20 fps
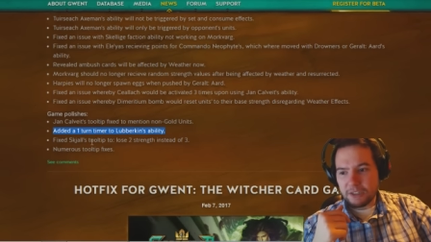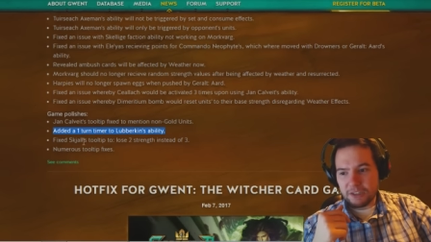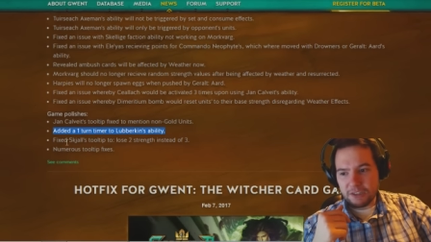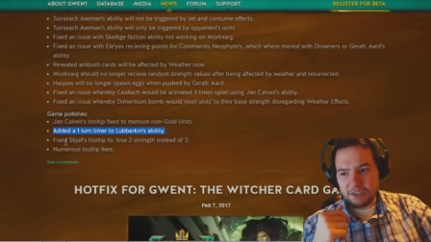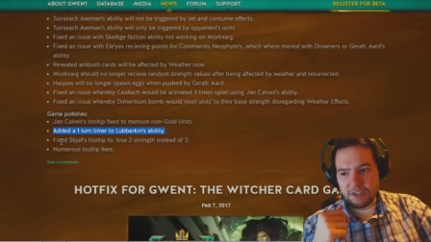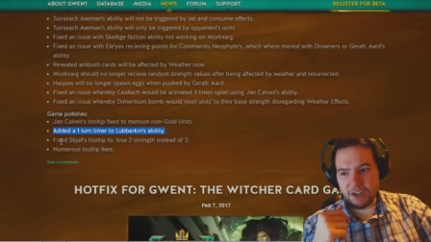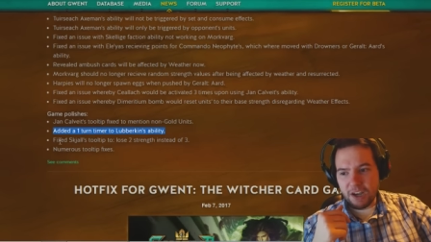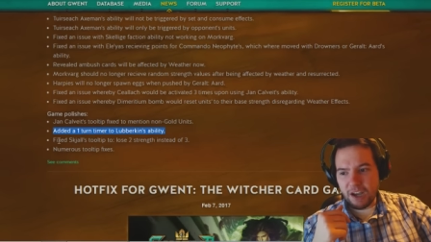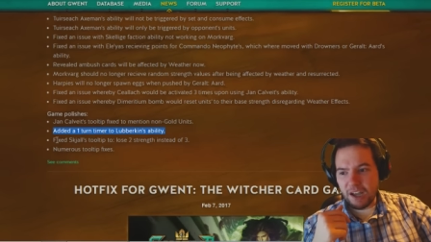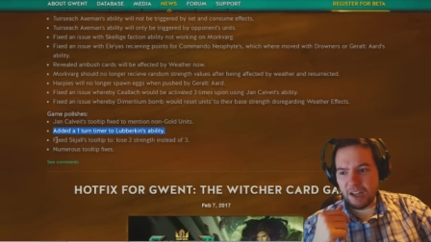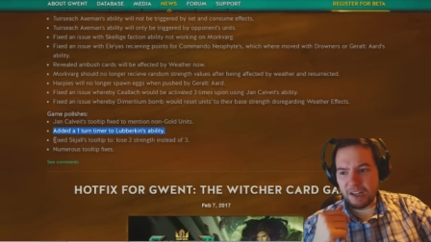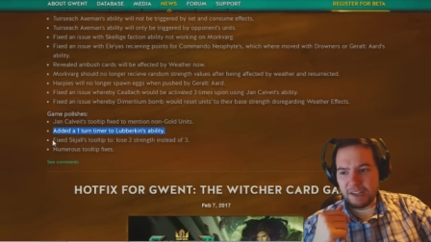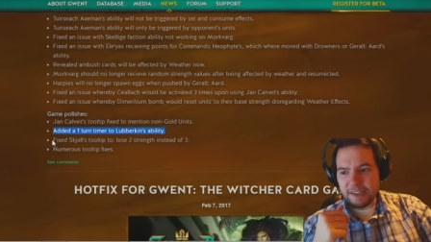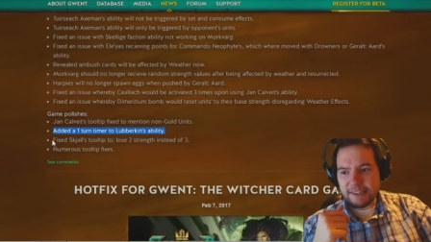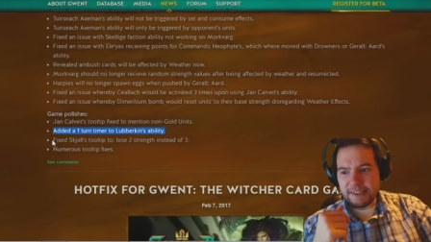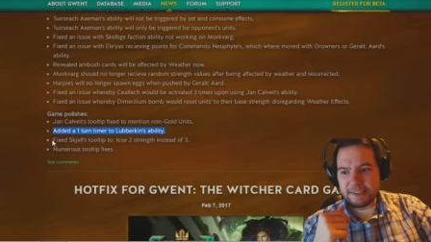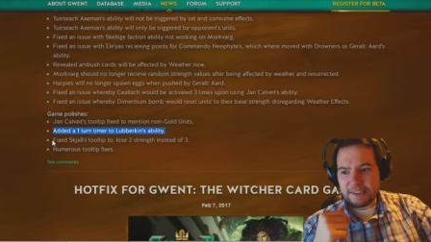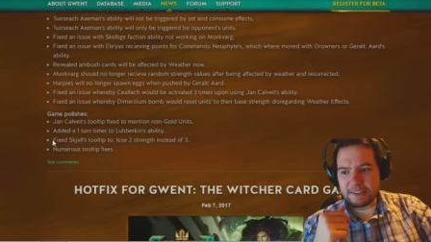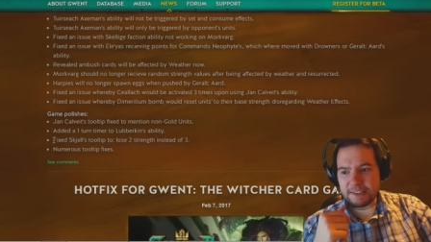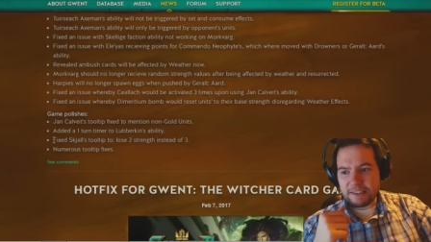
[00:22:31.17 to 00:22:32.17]
Skarl
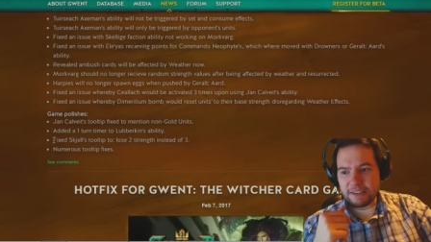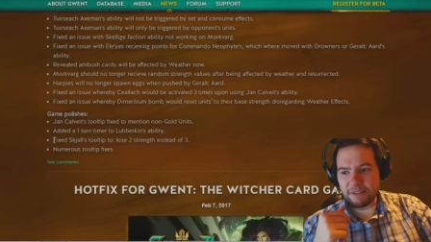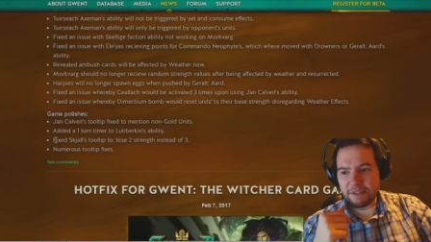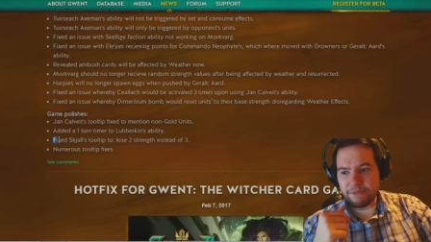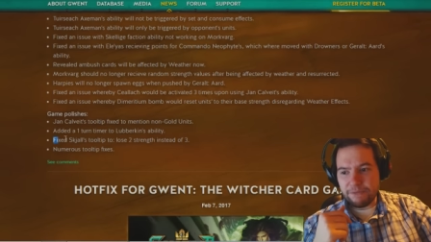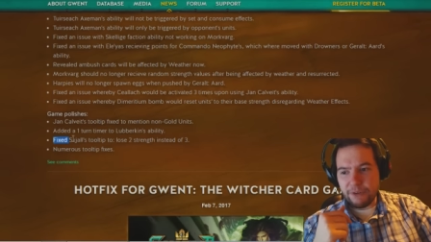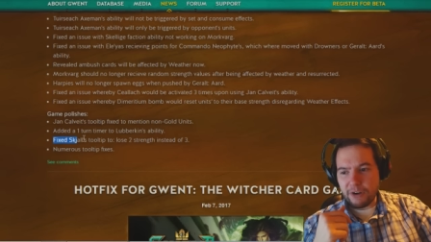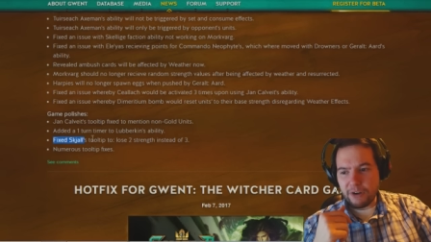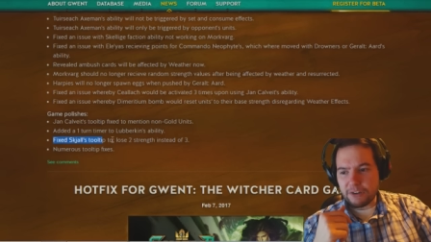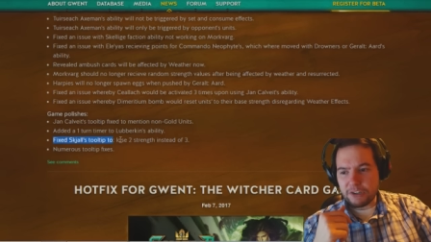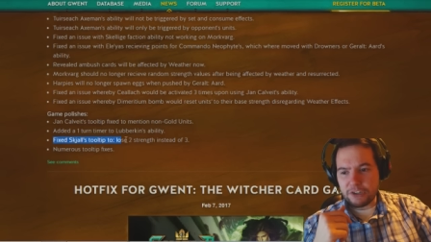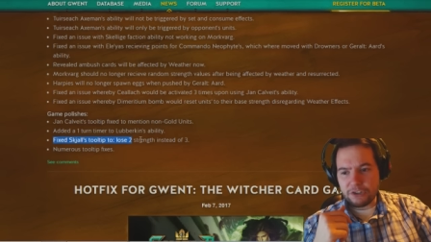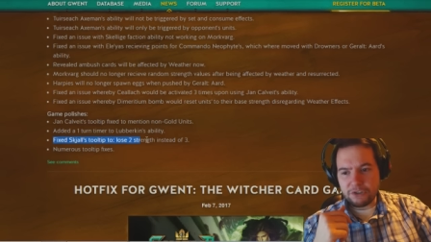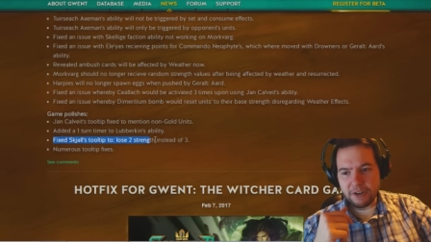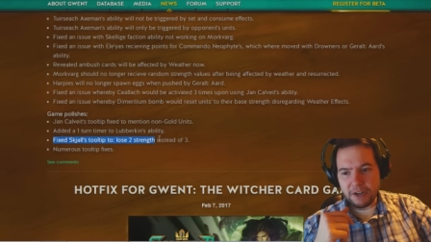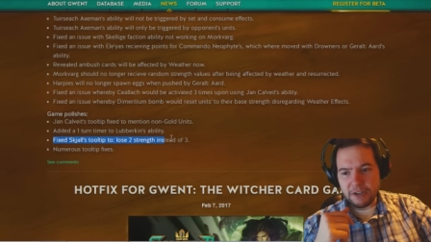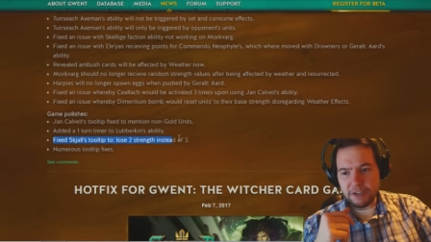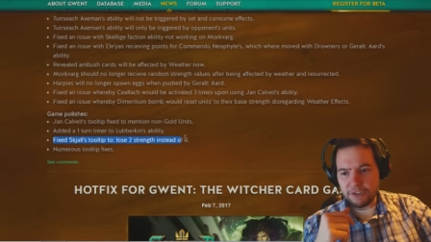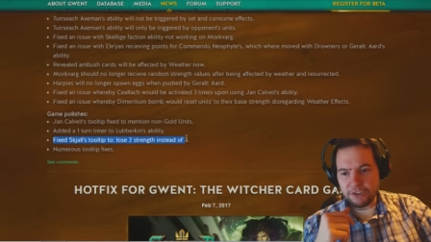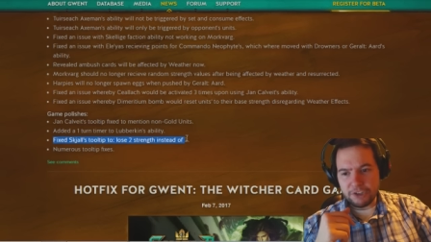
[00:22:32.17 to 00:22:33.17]
is a very
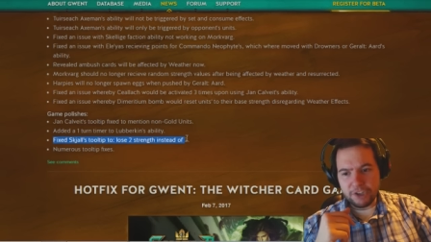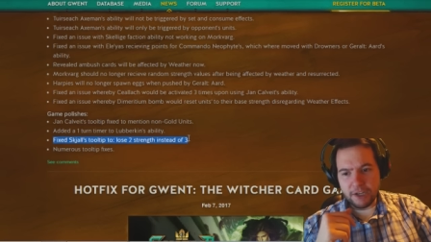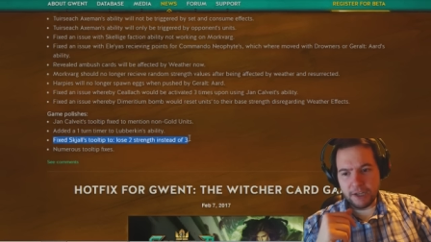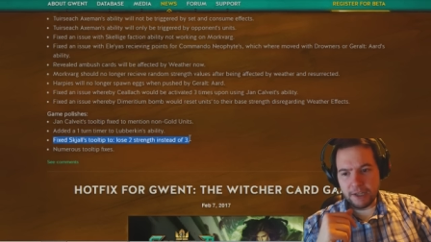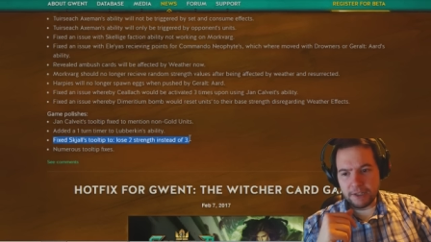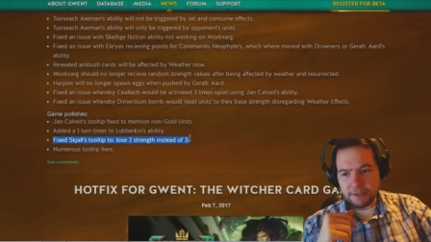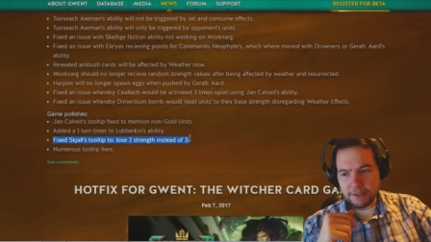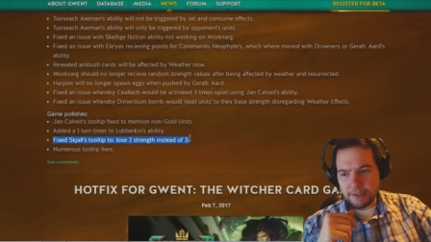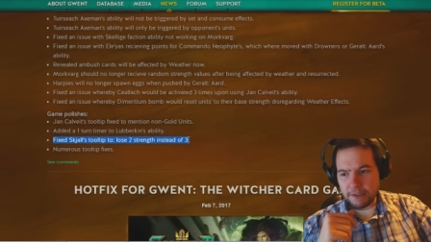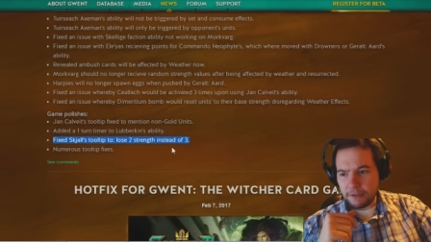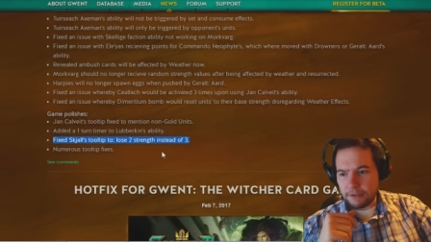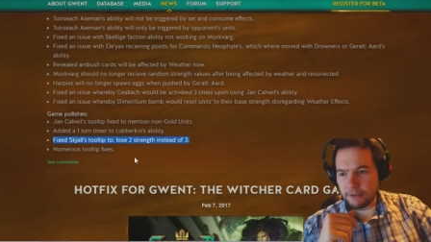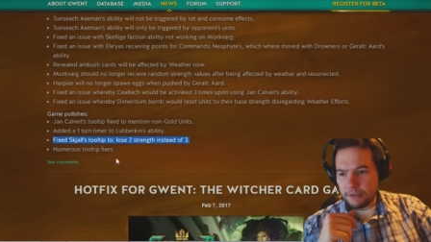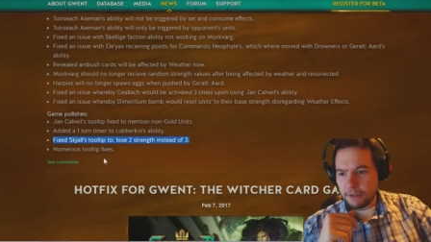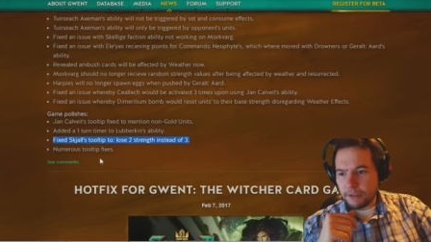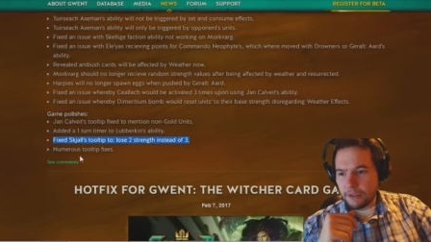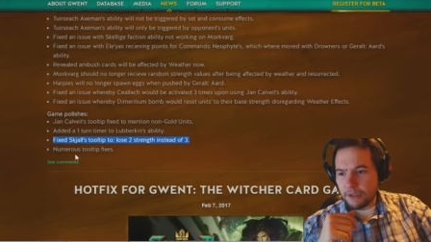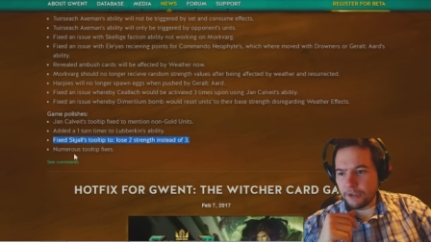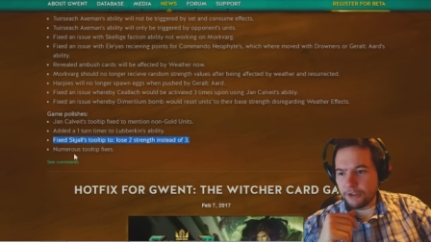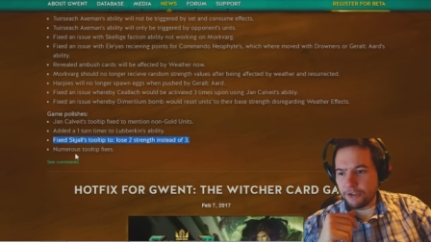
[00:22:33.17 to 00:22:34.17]
strange card now.
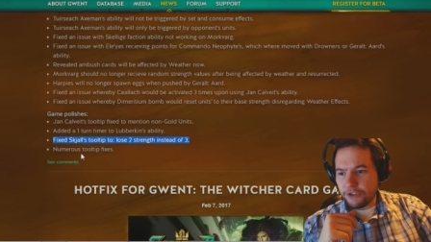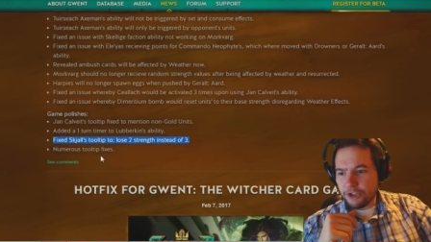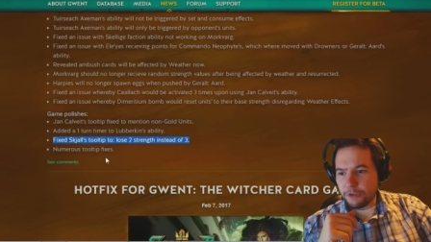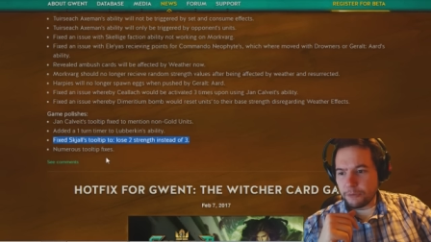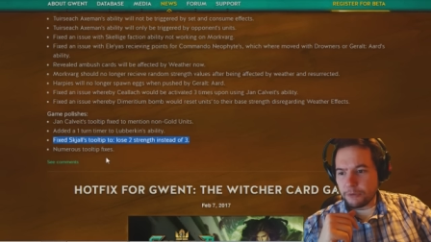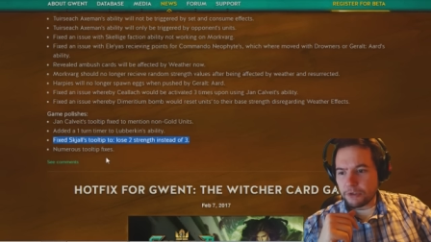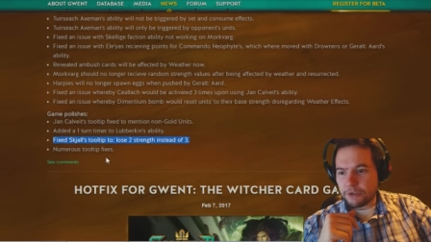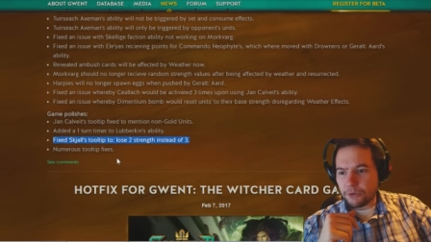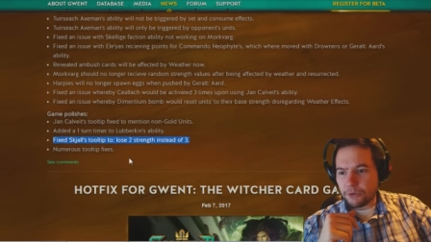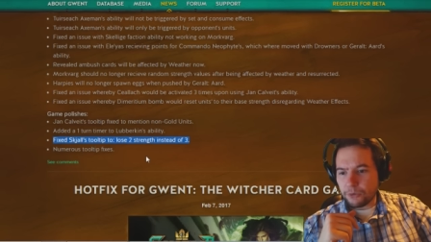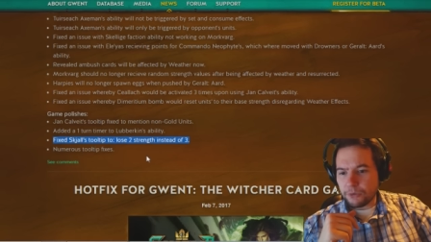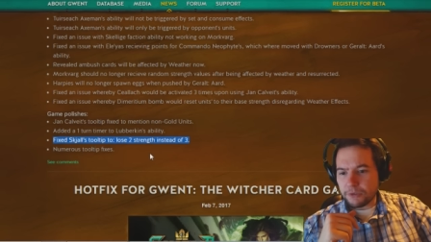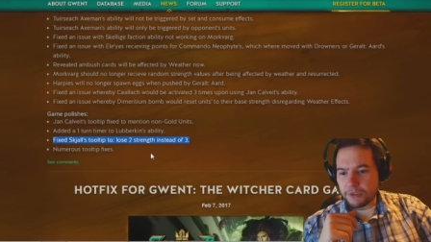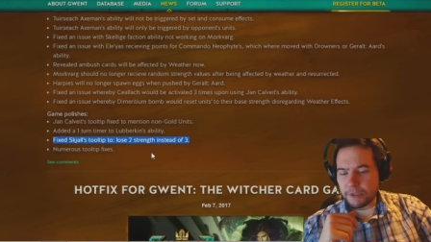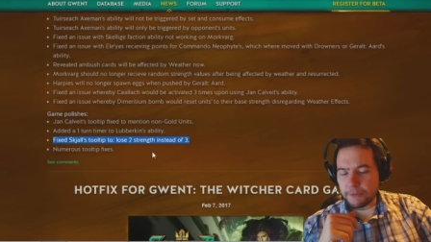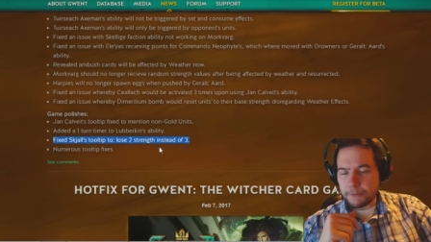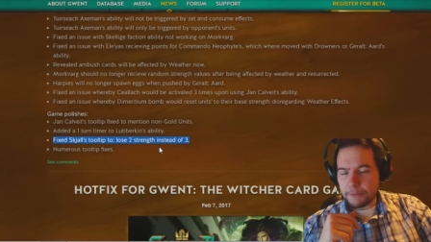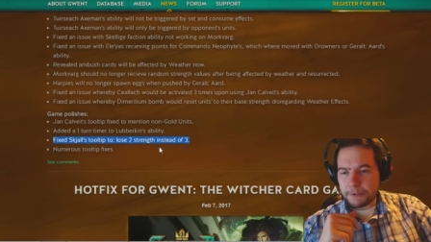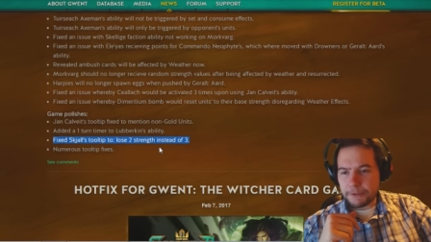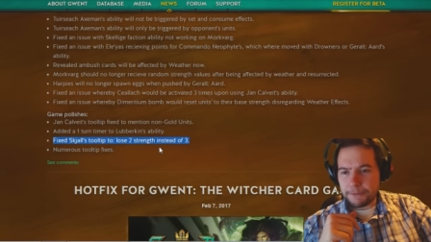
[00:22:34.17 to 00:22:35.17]
Numerous
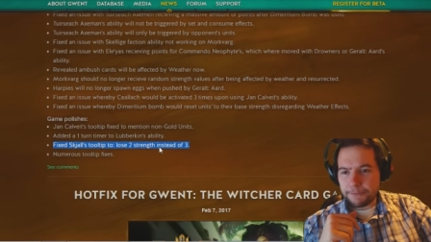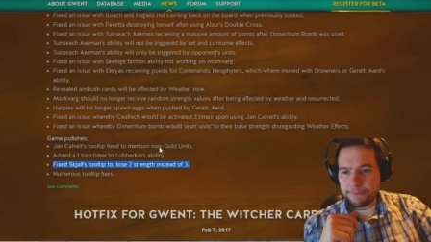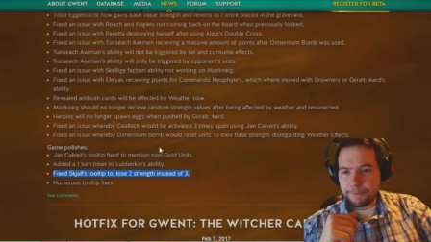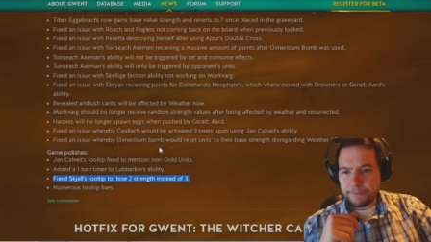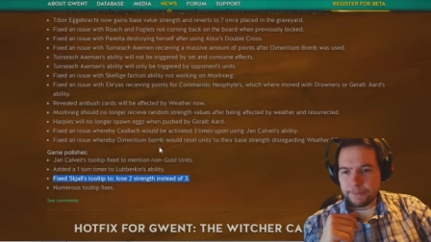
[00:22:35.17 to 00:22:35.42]
tooltips.